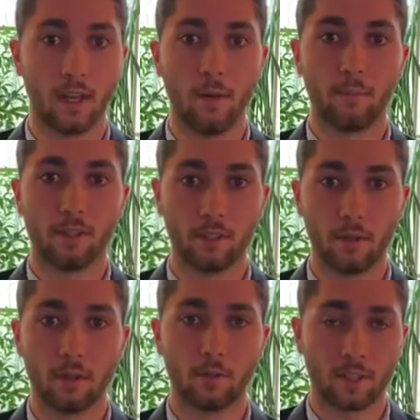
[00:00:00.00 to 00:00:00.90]
but due to
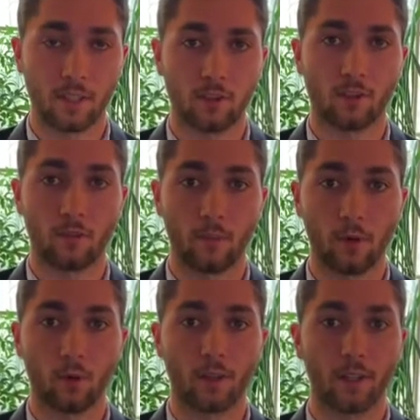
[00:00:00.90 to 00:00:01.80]
the transition to remote
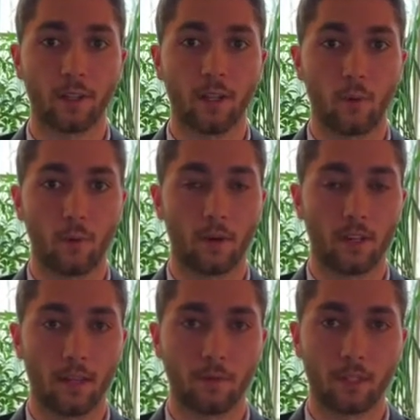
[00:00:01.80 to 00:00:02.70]
work, we were
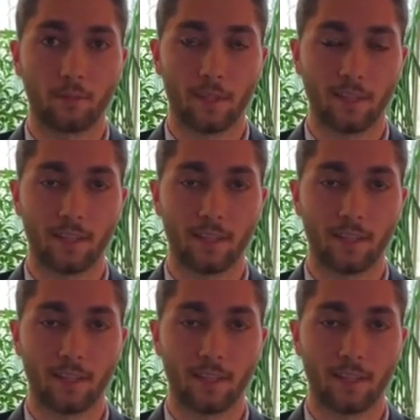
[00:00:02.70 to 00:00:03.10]
unable to complete this